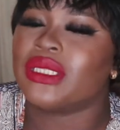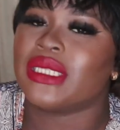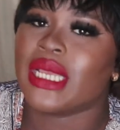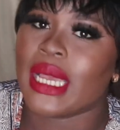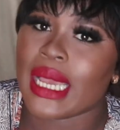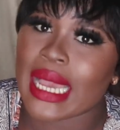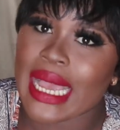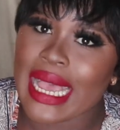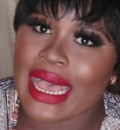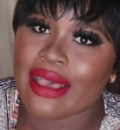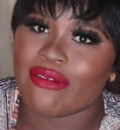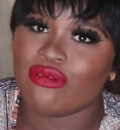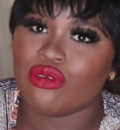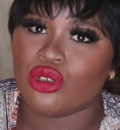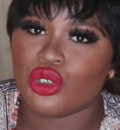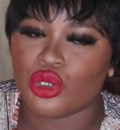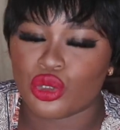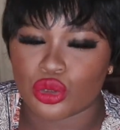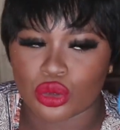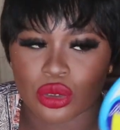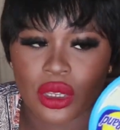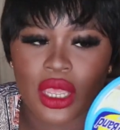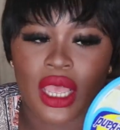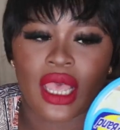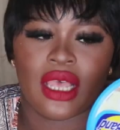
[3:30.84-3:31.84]
have
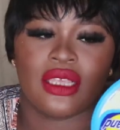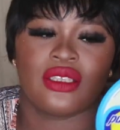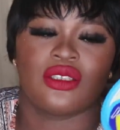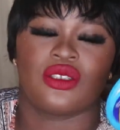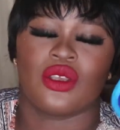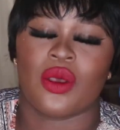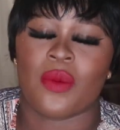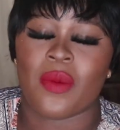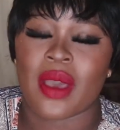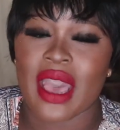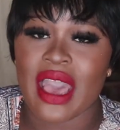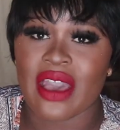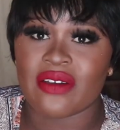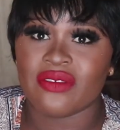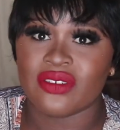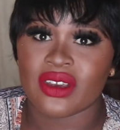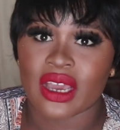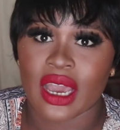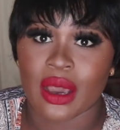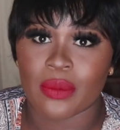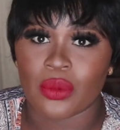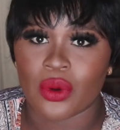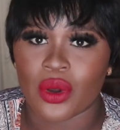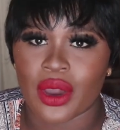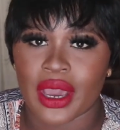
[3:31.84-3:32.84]
sugar, some have
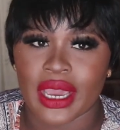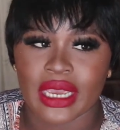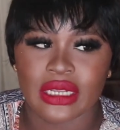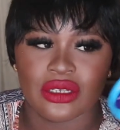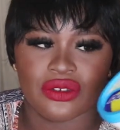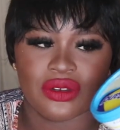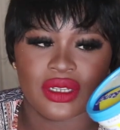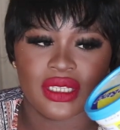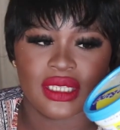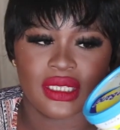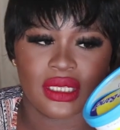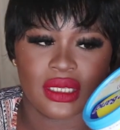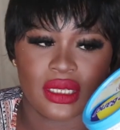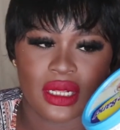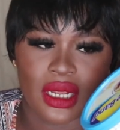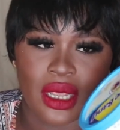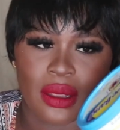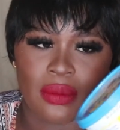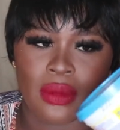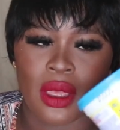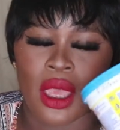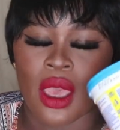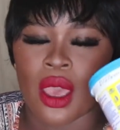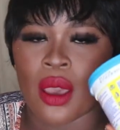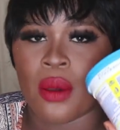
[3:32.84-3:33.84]
carbohydrates in
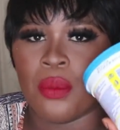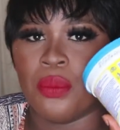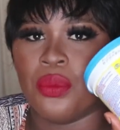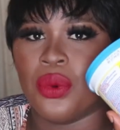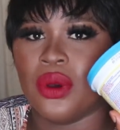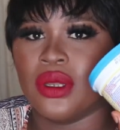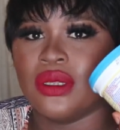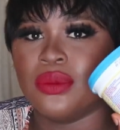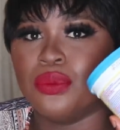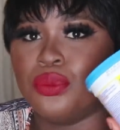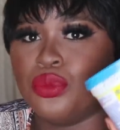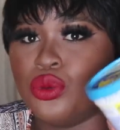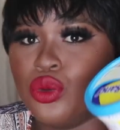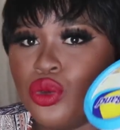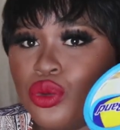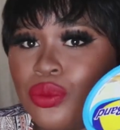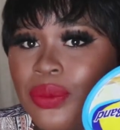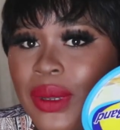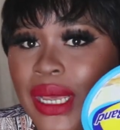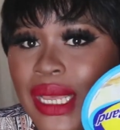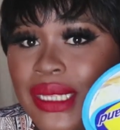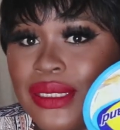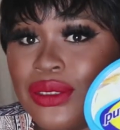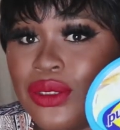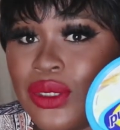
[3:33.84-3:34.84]
them, but Blue
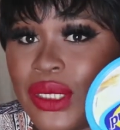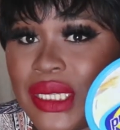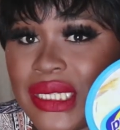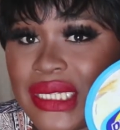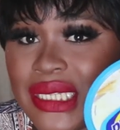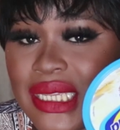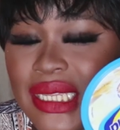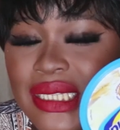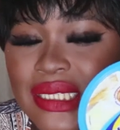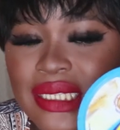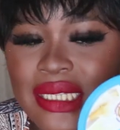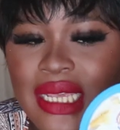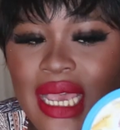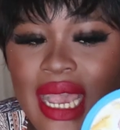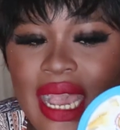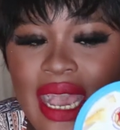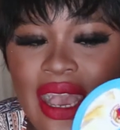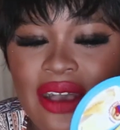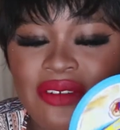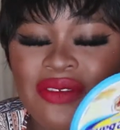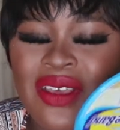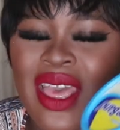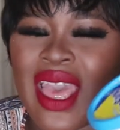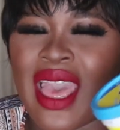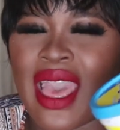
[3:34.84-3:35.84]
Band doesn't
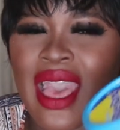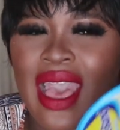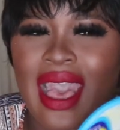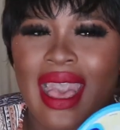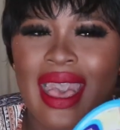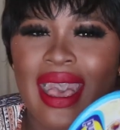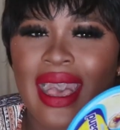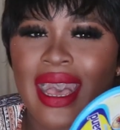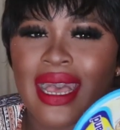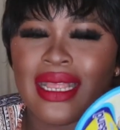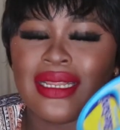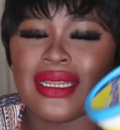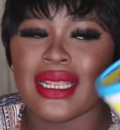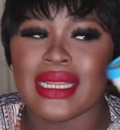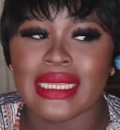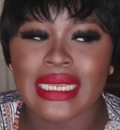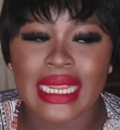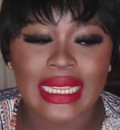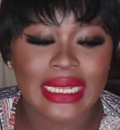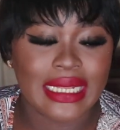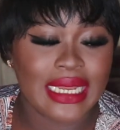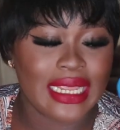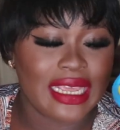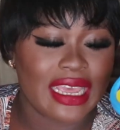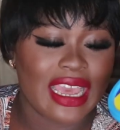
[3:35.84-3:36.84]
have. And
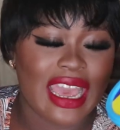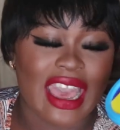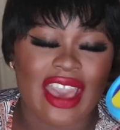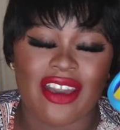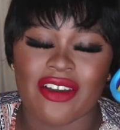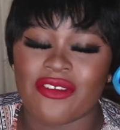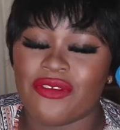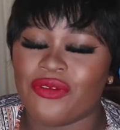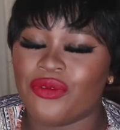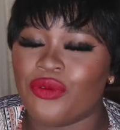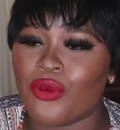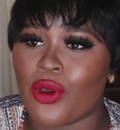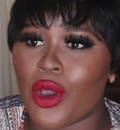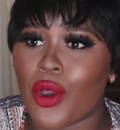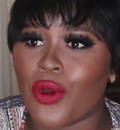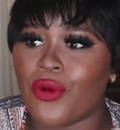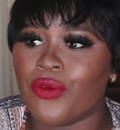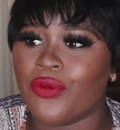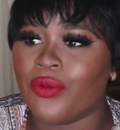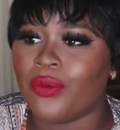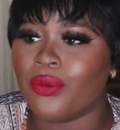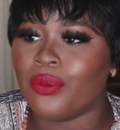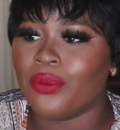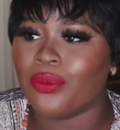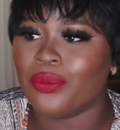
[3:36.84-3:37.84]
lately I've
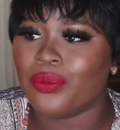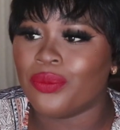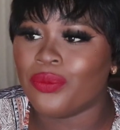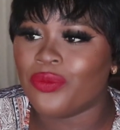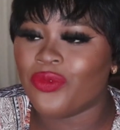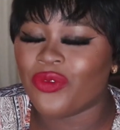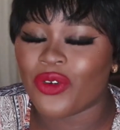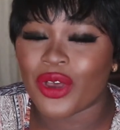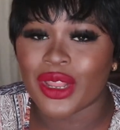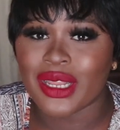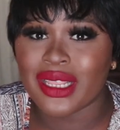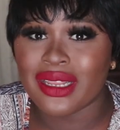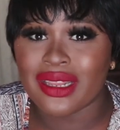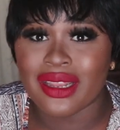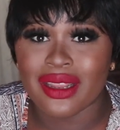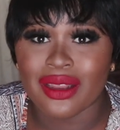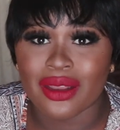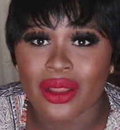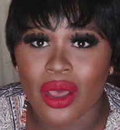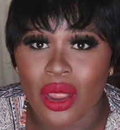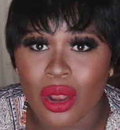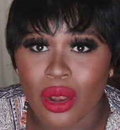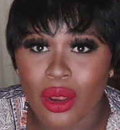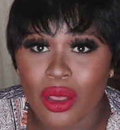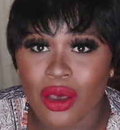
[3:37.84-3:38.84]
falling
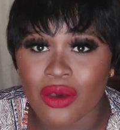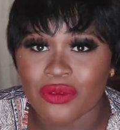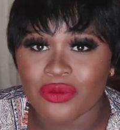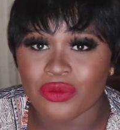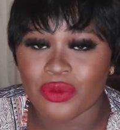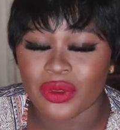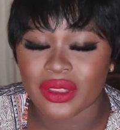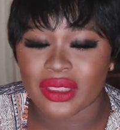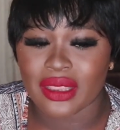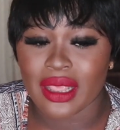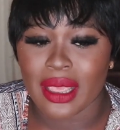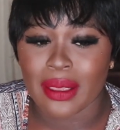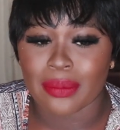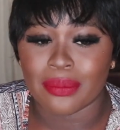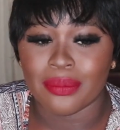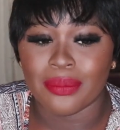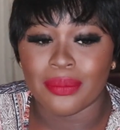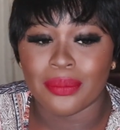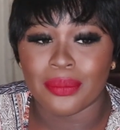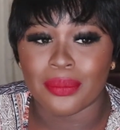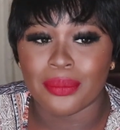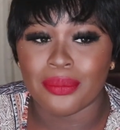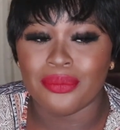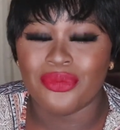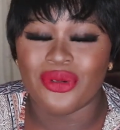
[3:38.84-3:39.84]
in love with
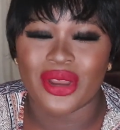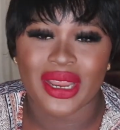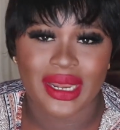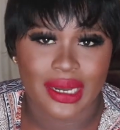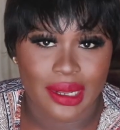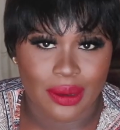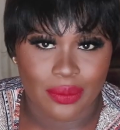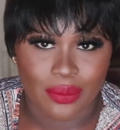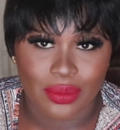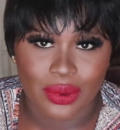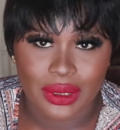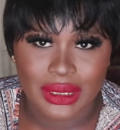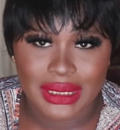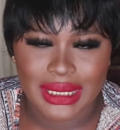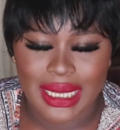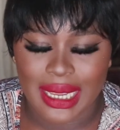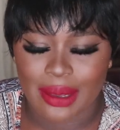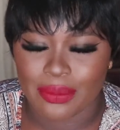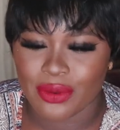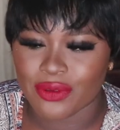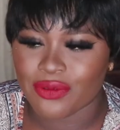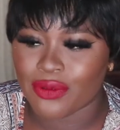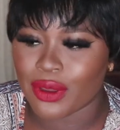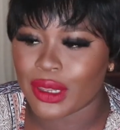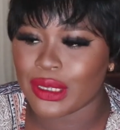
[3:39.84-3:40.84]
bread and
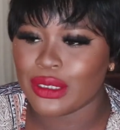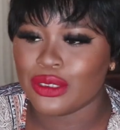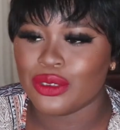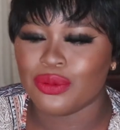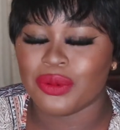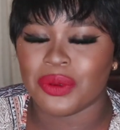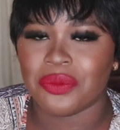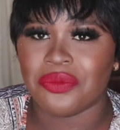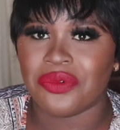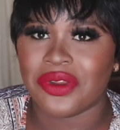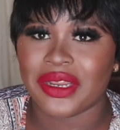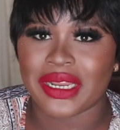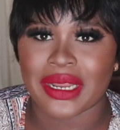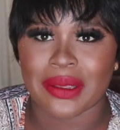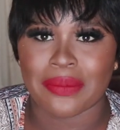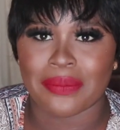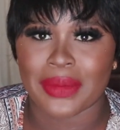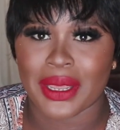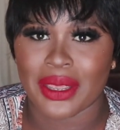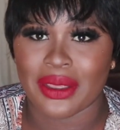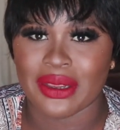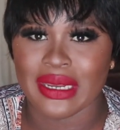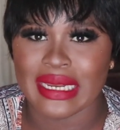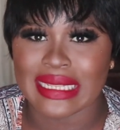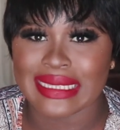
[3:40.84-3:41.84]
butter. Before, it used to be bread
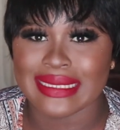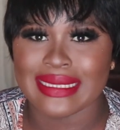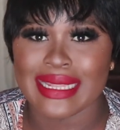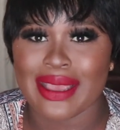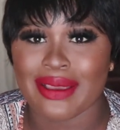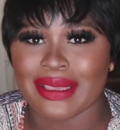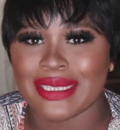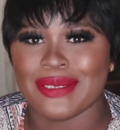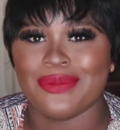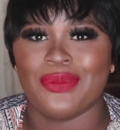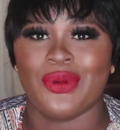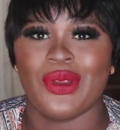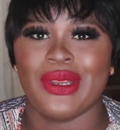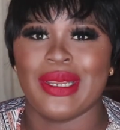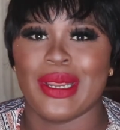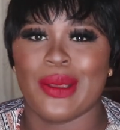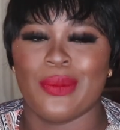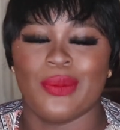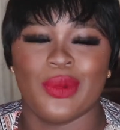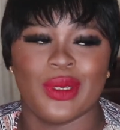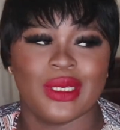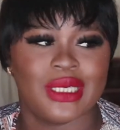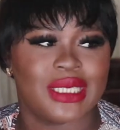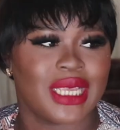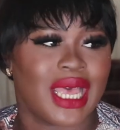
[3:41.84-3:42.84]
and mayonnaise, now it's bread
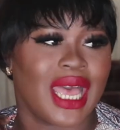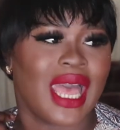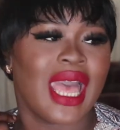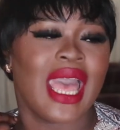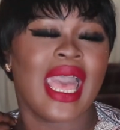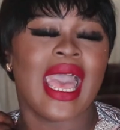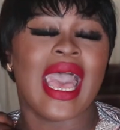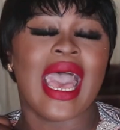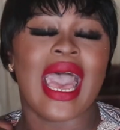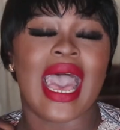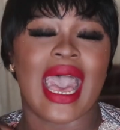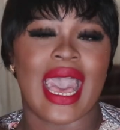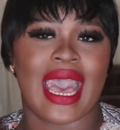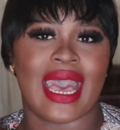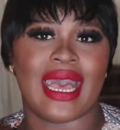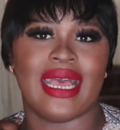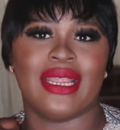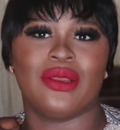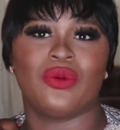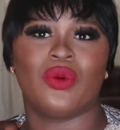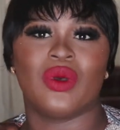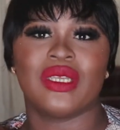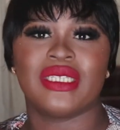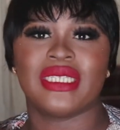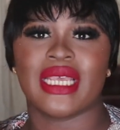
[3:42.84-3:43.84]
and butter.
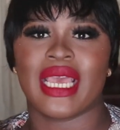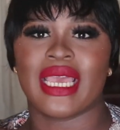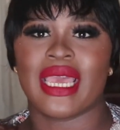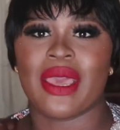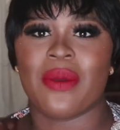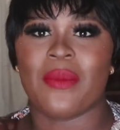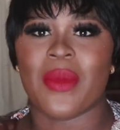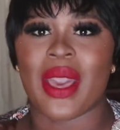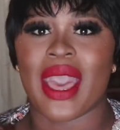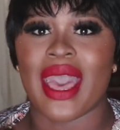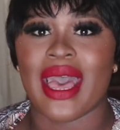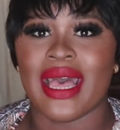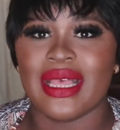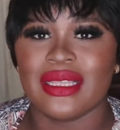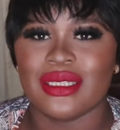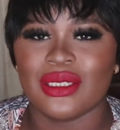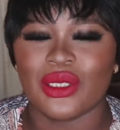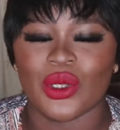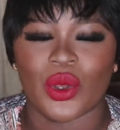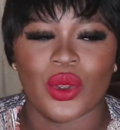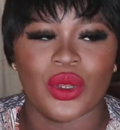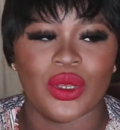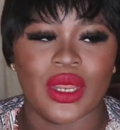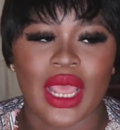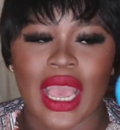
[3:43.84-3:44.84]
And once I get my
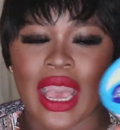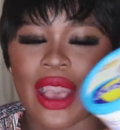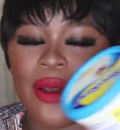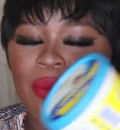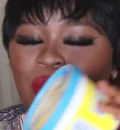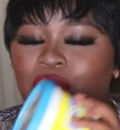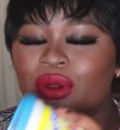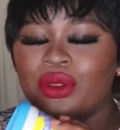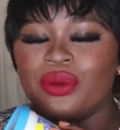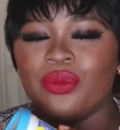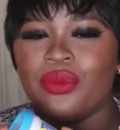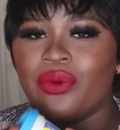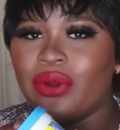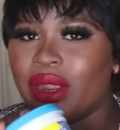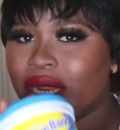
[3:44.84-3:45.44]
hands on almond